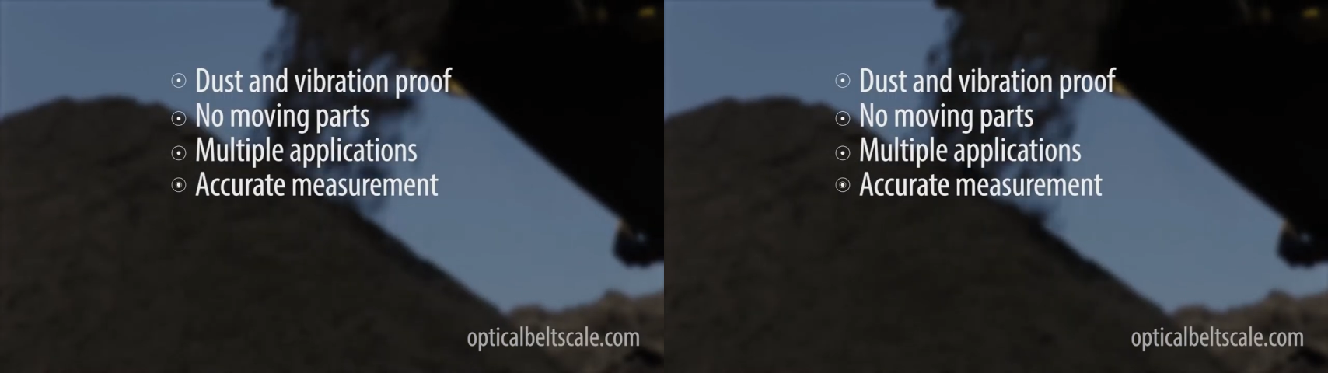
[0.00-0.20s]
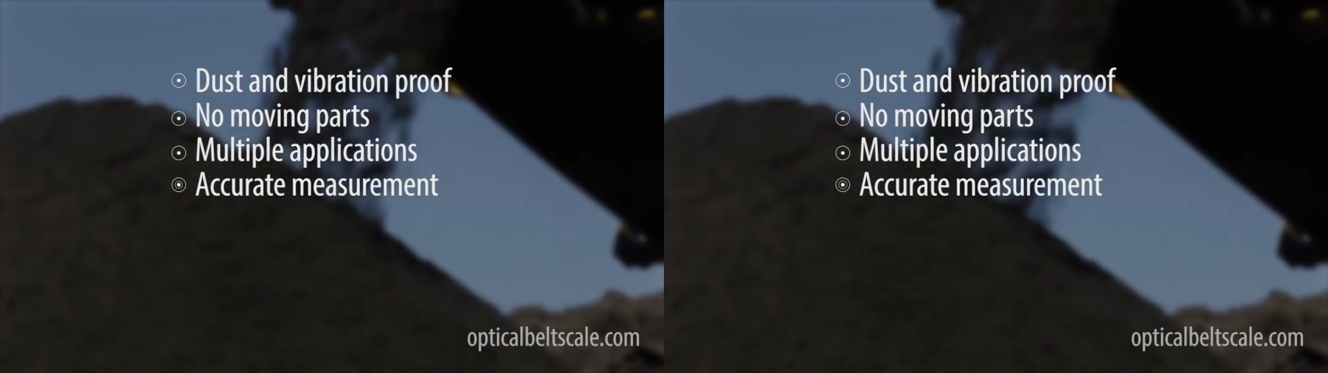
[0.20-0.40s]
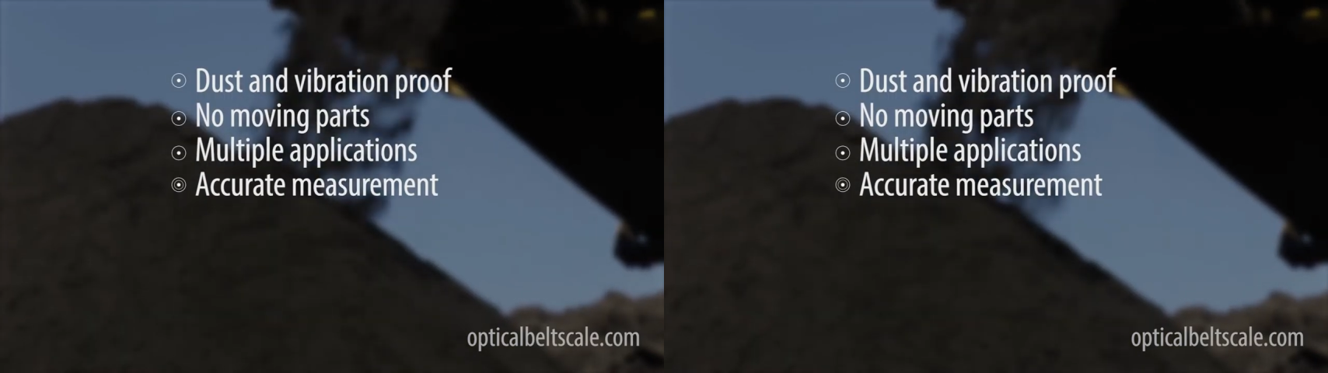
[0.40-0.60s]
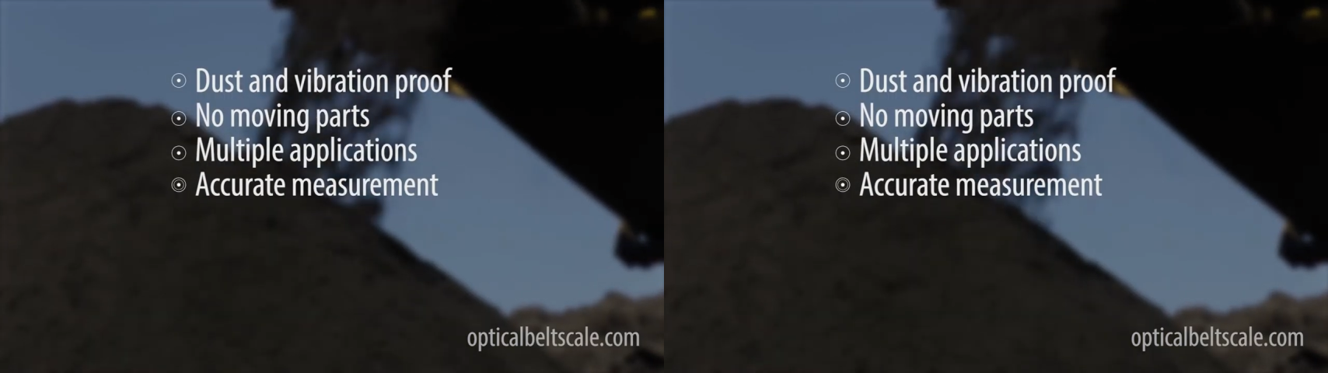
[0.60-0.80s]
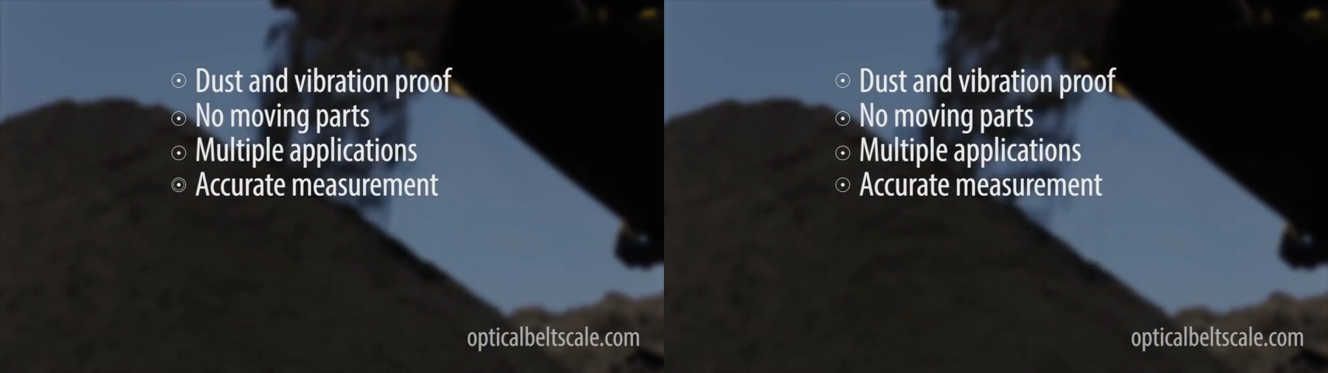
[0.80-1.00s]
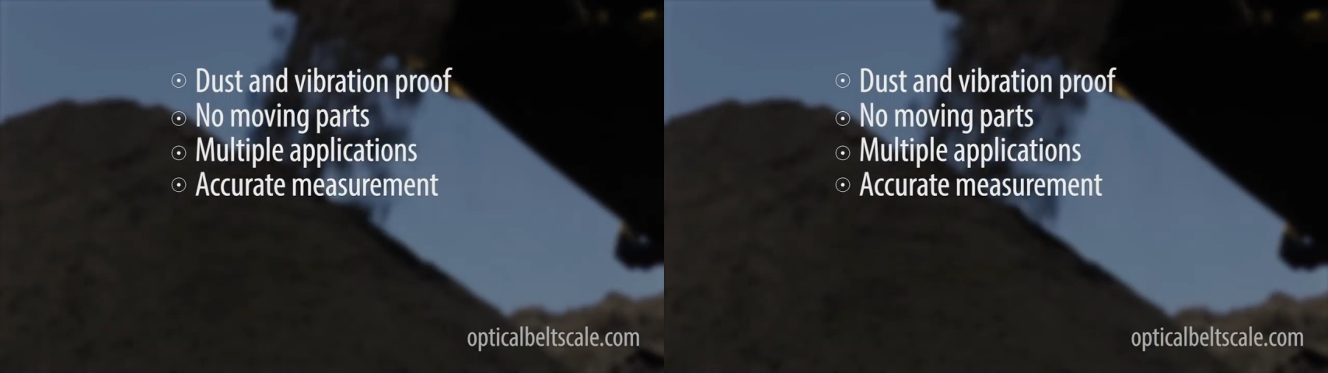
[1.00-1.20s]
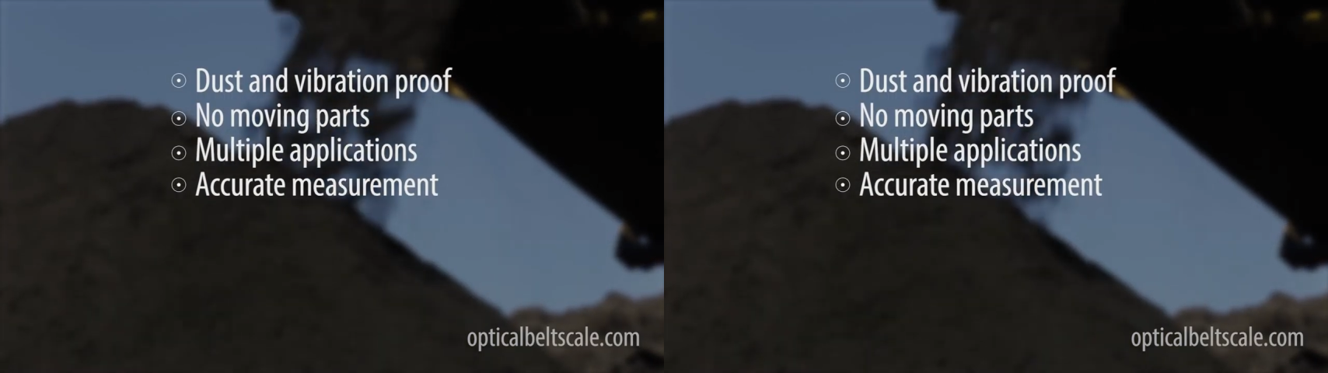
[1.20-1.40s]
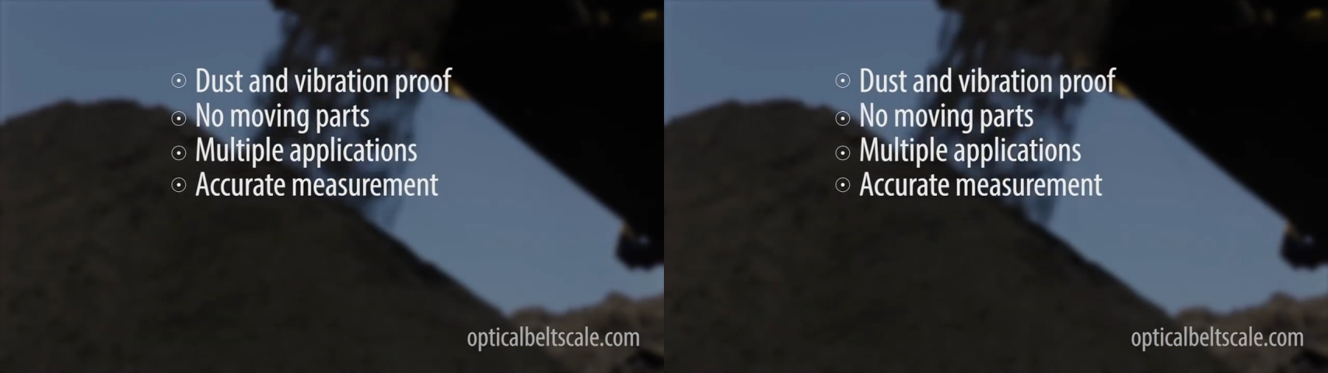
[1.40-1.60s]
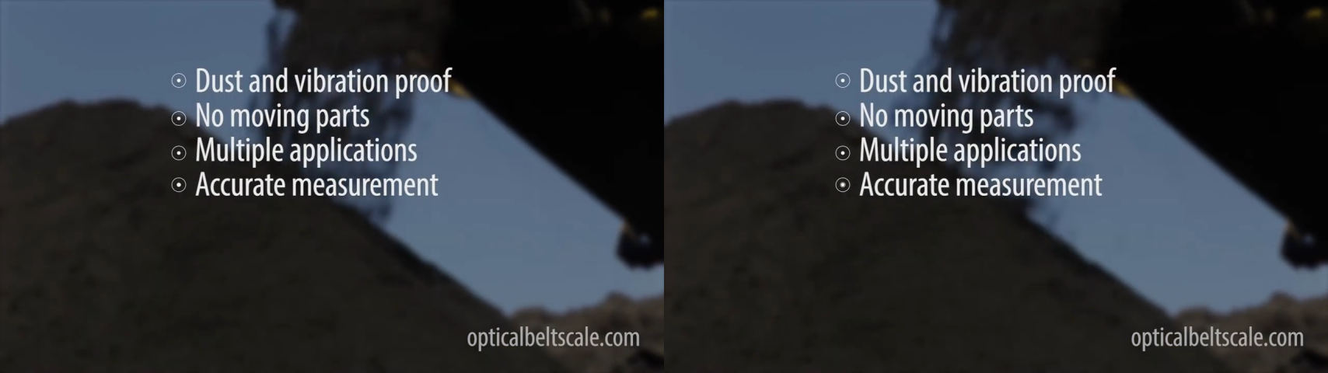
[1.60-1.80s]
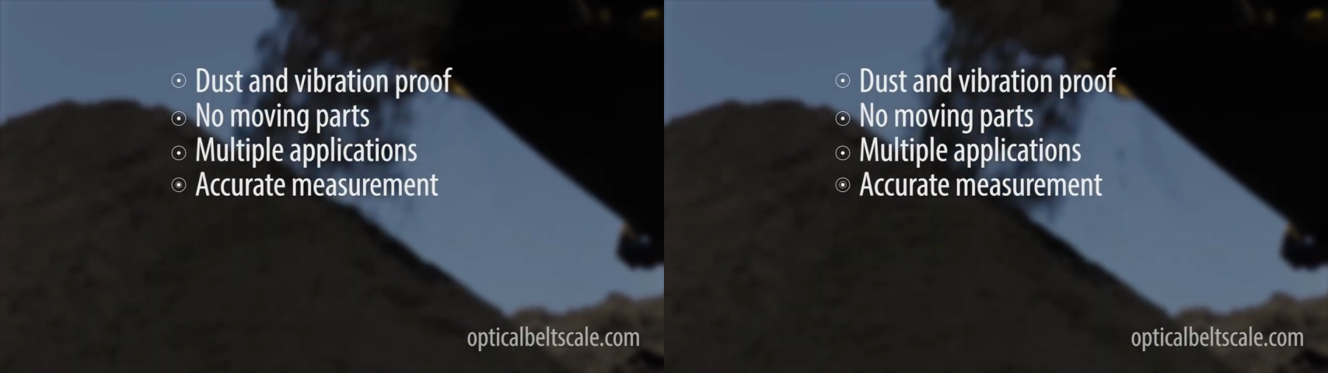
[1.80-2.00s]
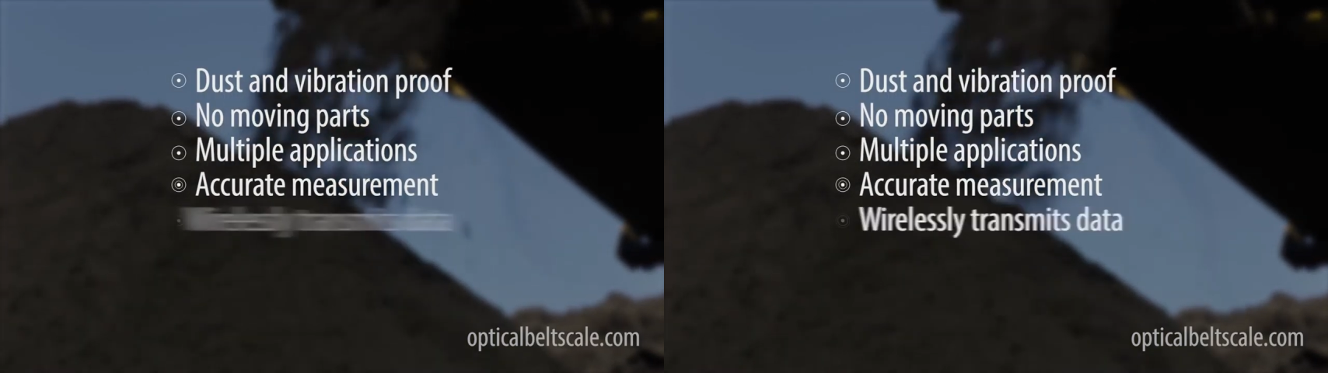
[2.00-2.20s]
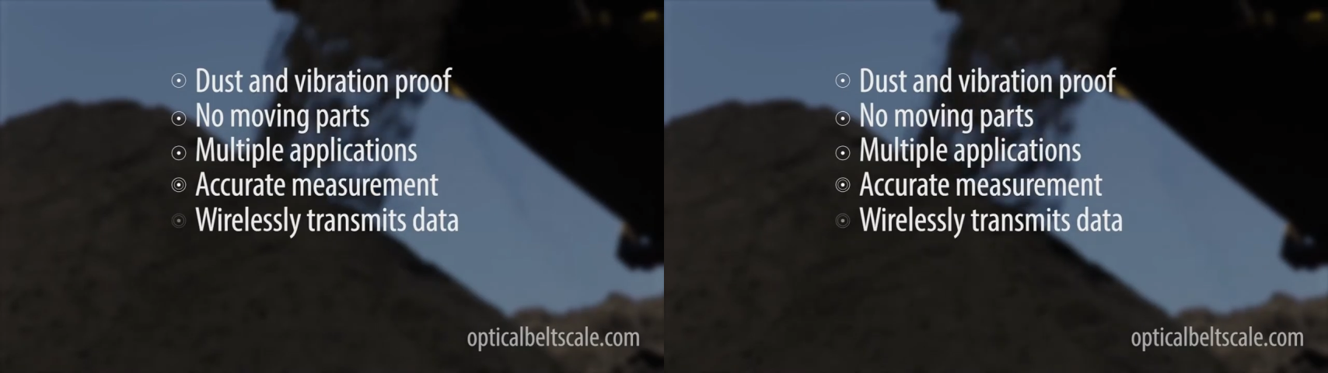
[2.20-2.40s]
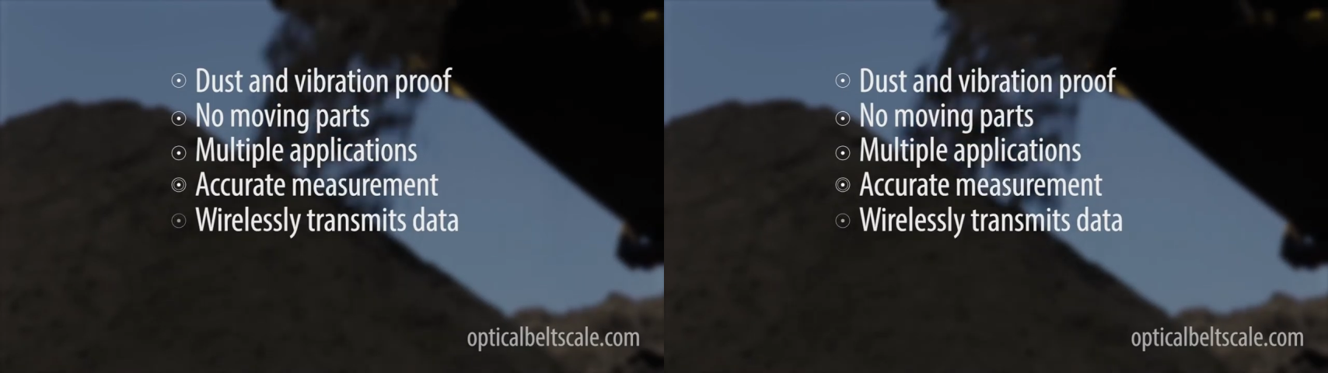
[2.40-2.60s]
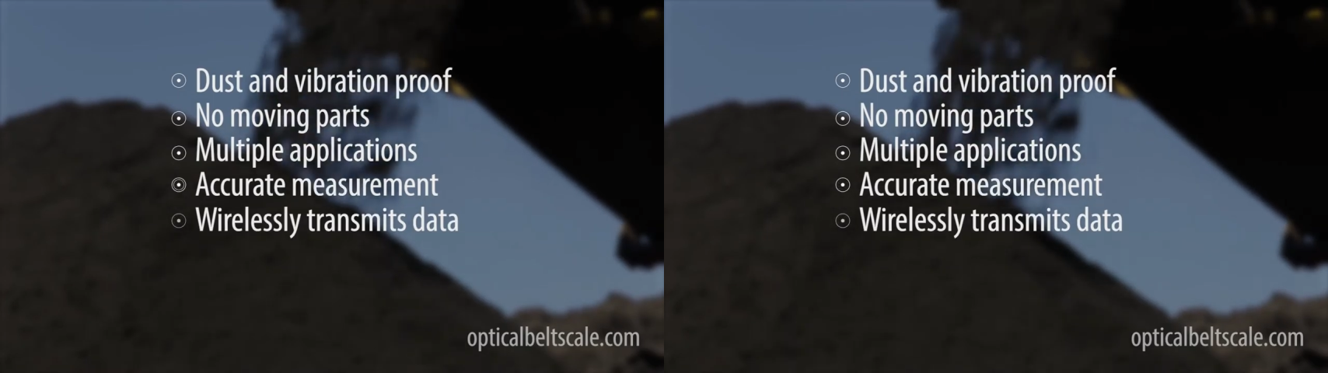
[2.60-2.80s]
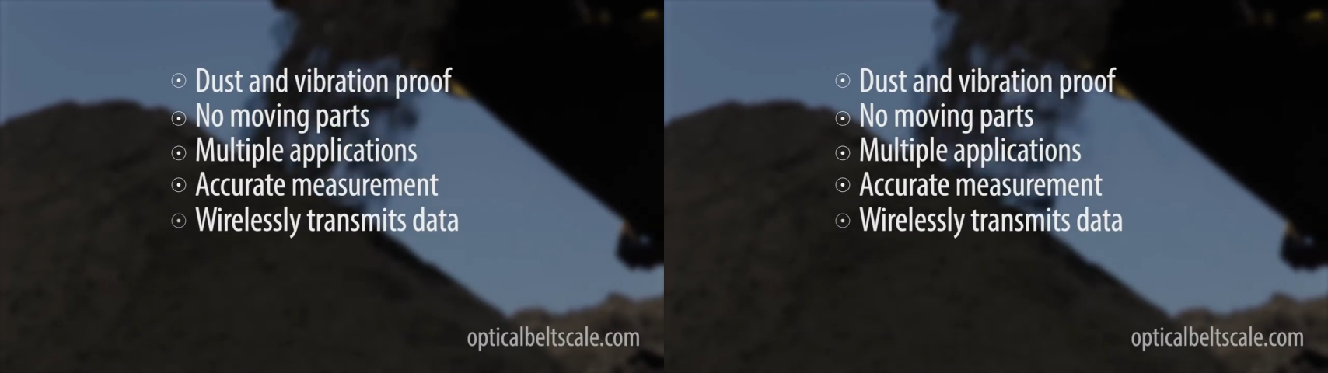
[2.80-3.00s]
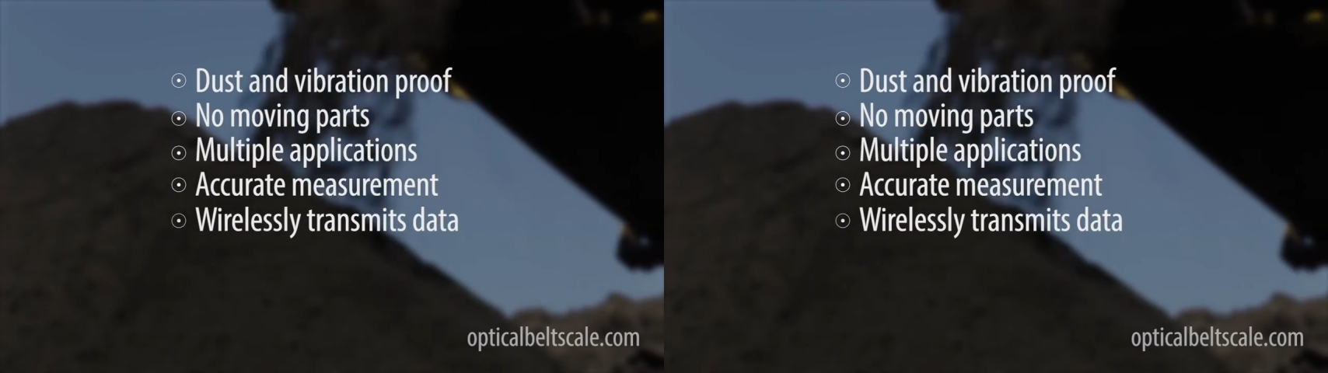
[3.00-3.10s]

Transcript: (no speaker visible)